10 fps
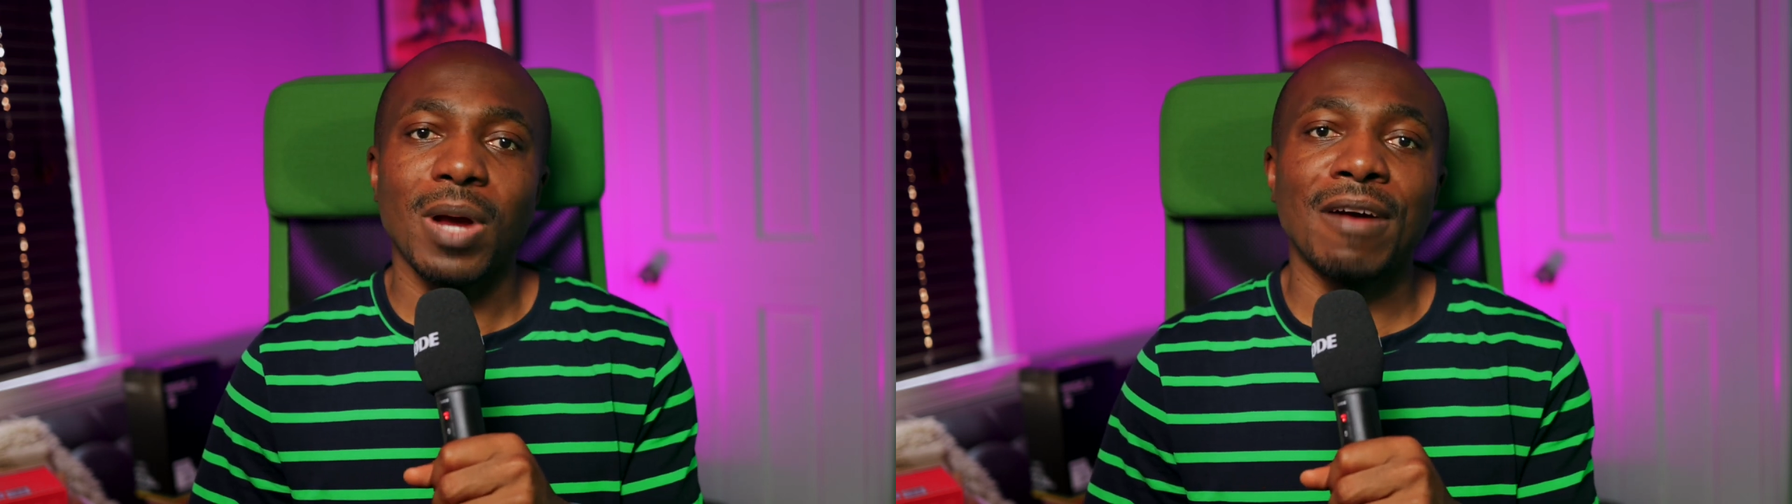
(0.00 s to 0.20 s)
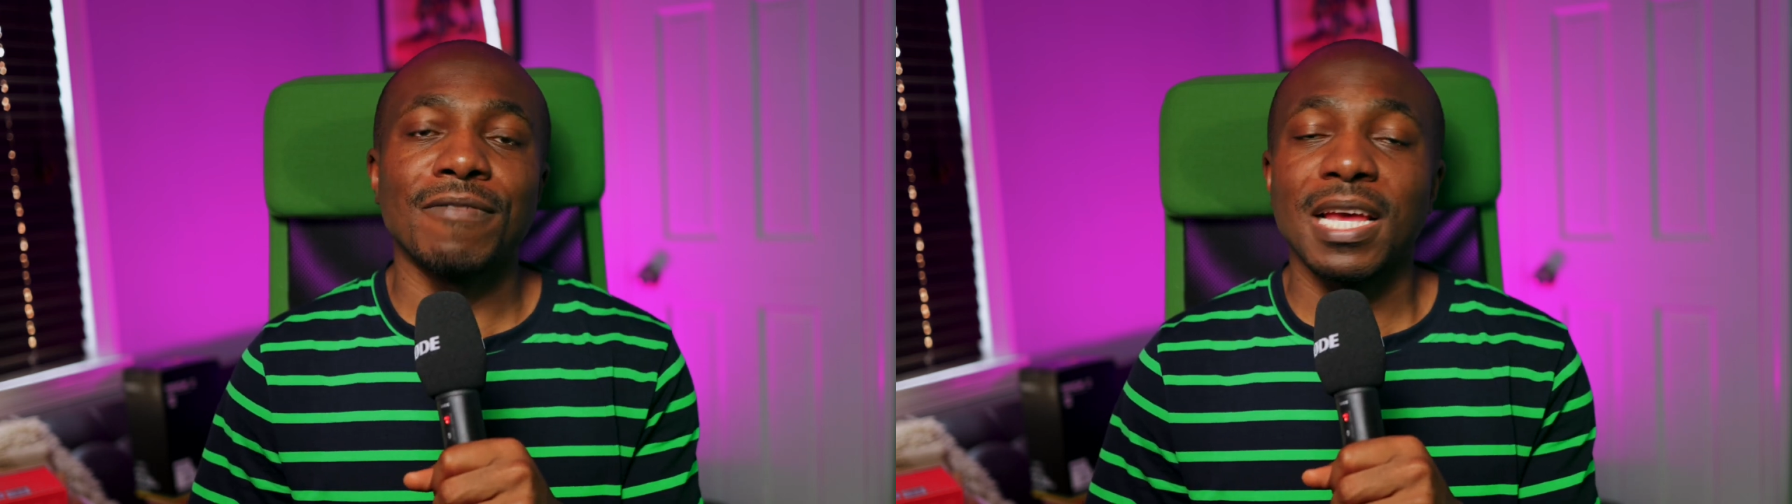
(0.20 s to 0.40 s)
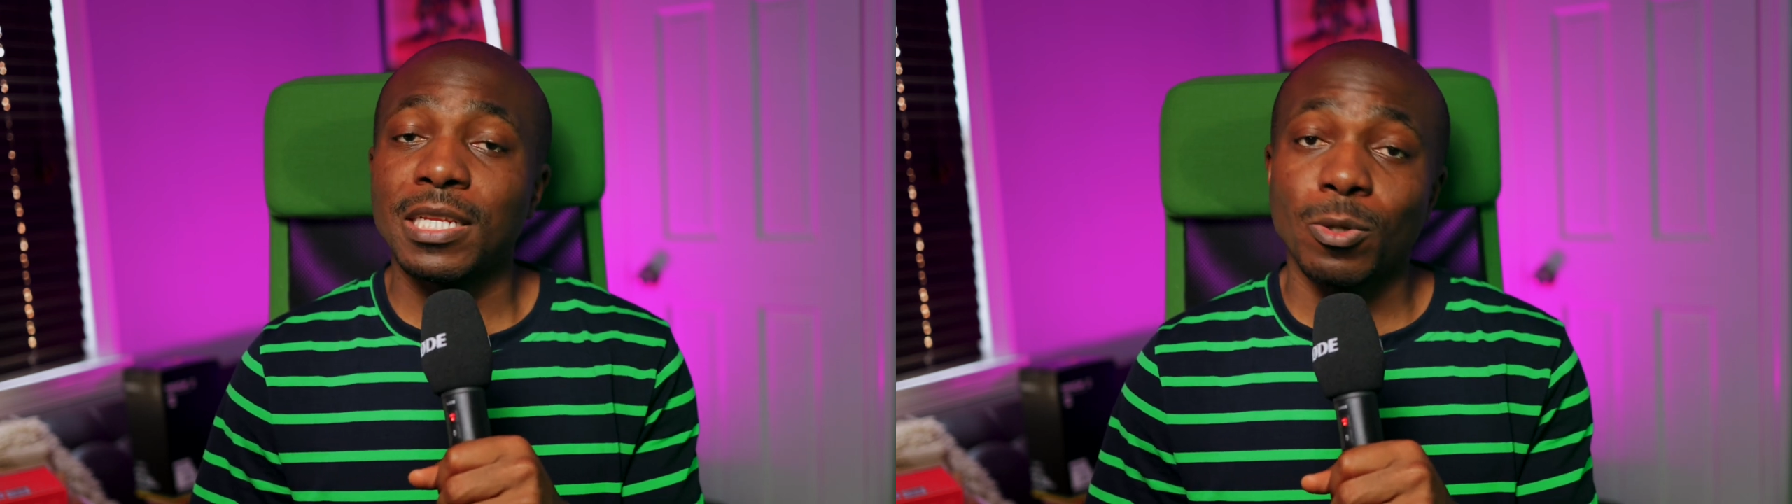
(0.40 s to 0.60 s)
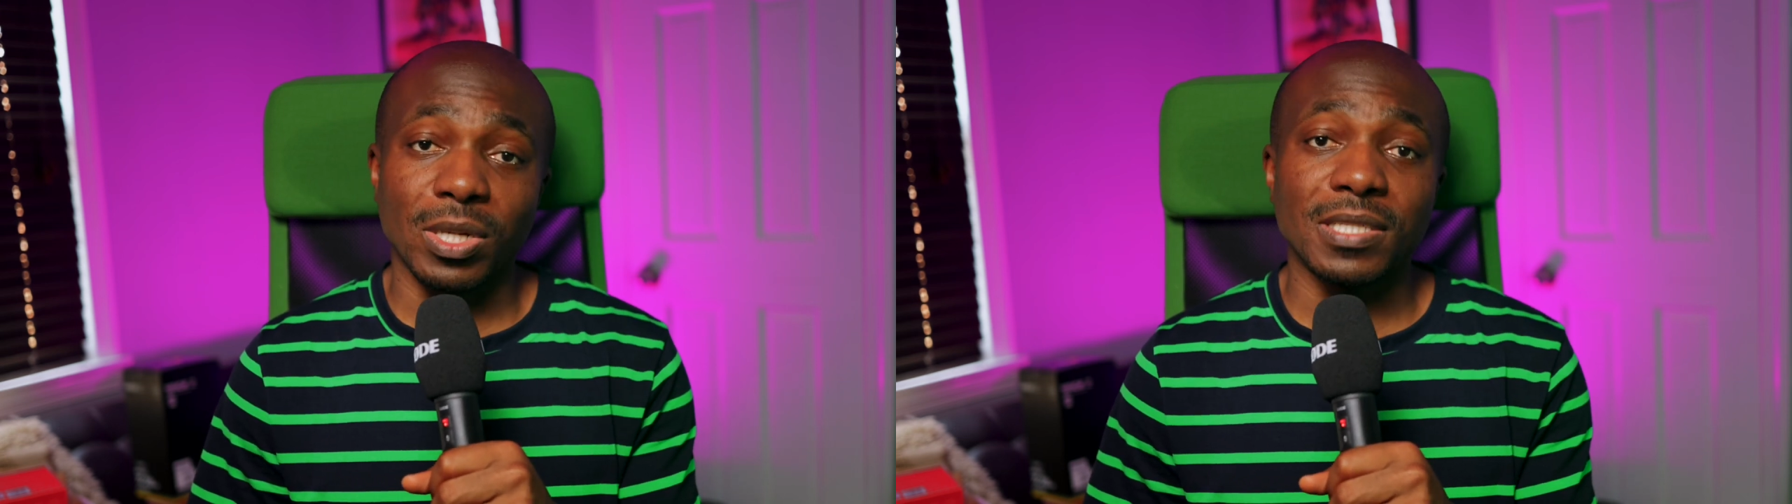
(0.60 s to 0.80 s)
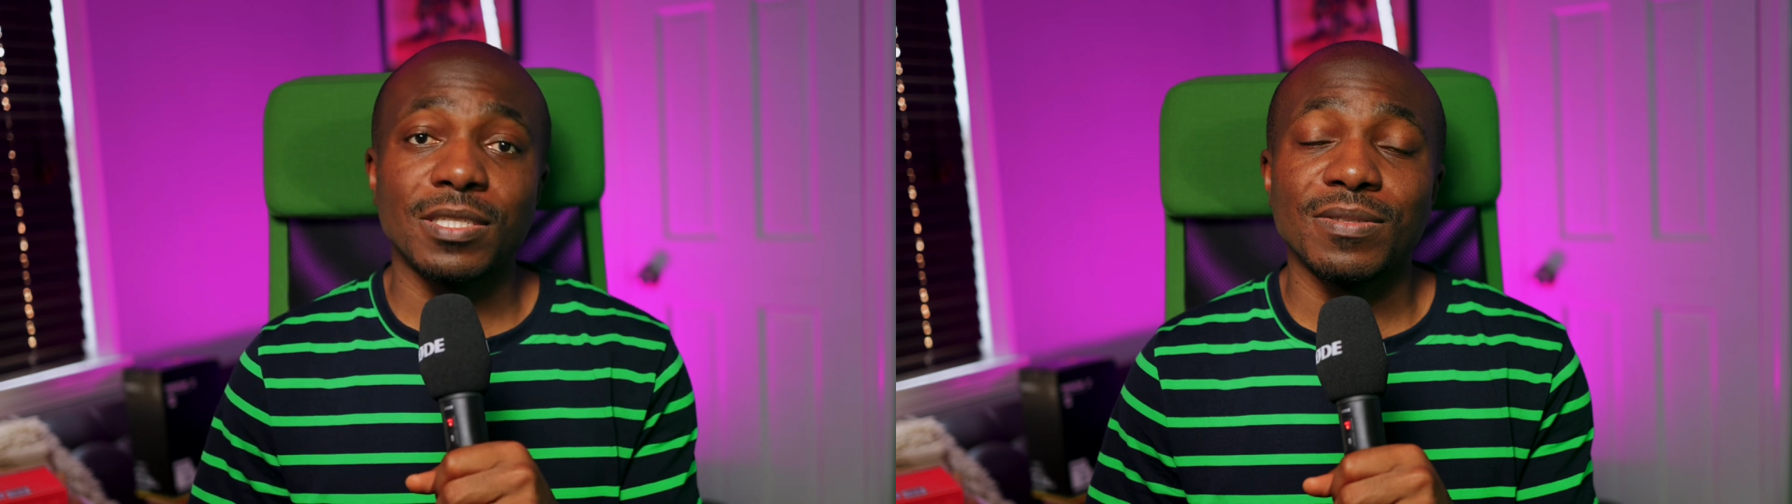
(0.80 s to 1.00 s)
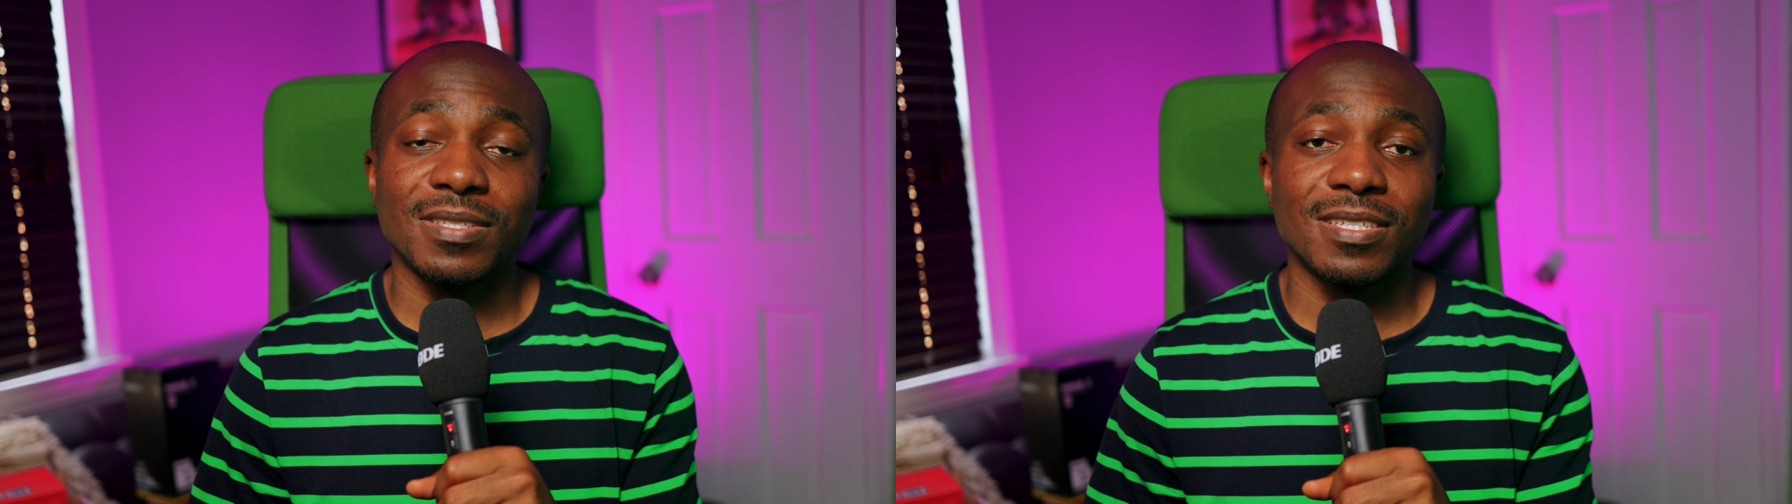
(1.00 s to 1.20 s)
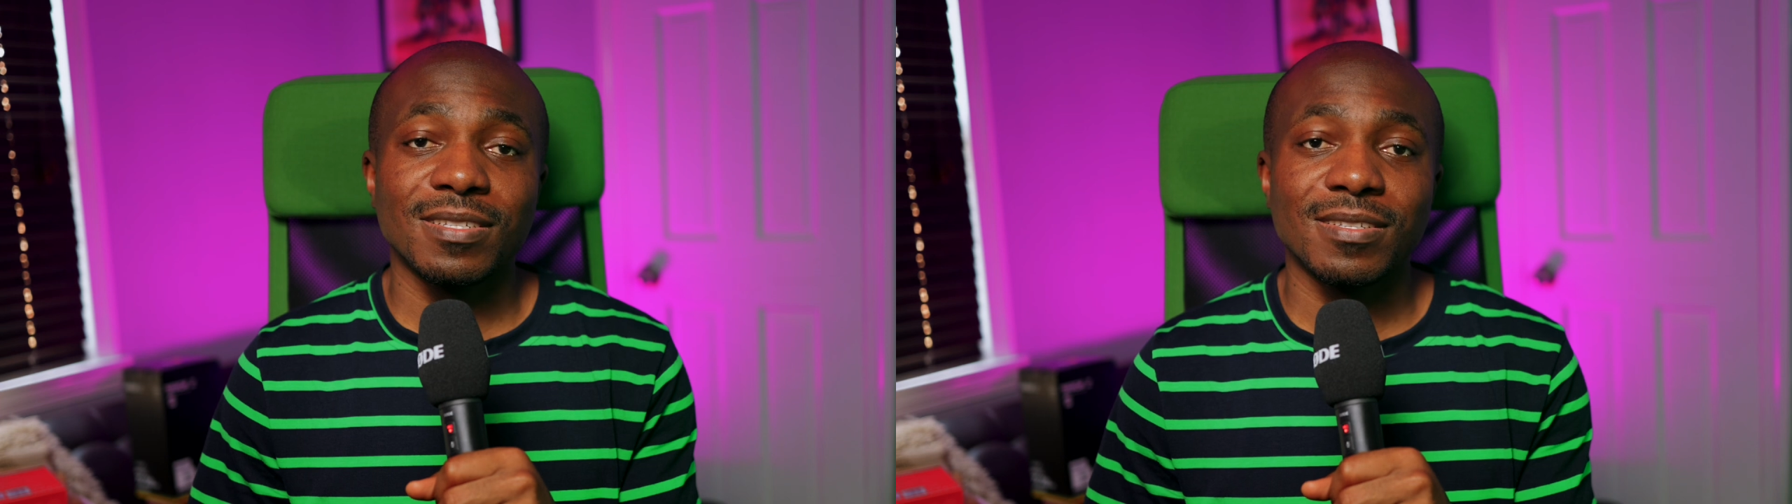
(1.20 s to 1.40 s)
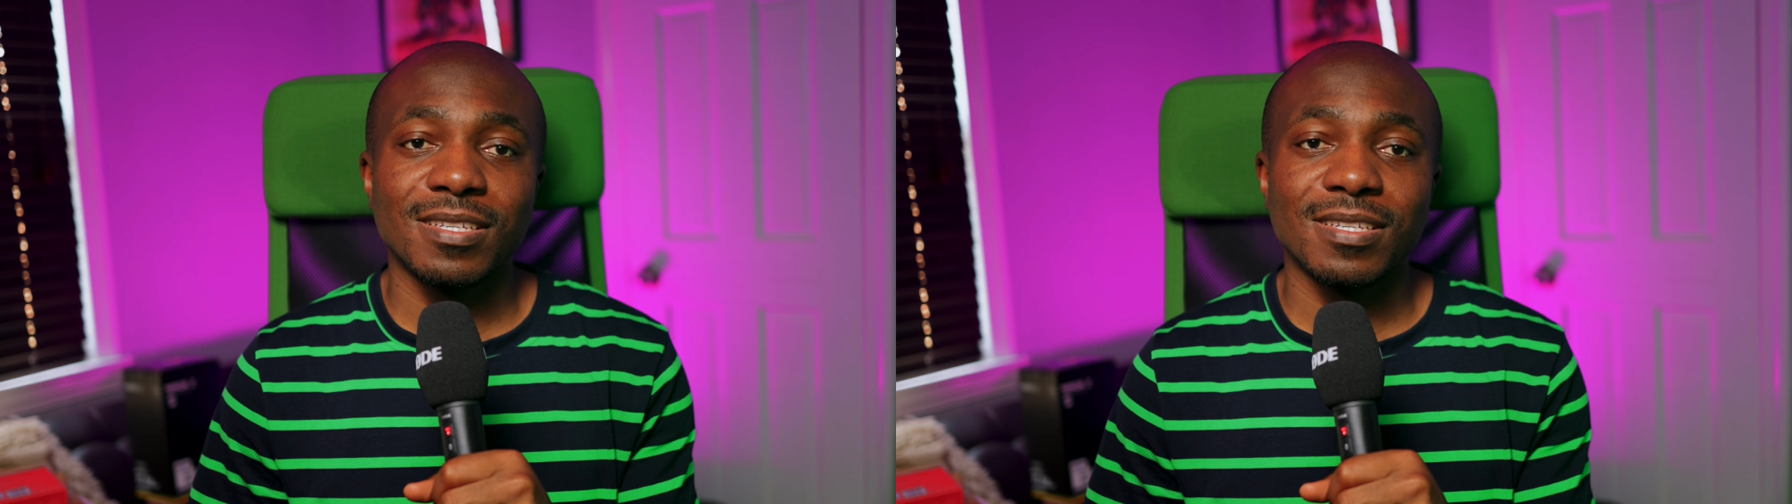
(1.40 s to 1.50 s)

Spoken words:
have any questions.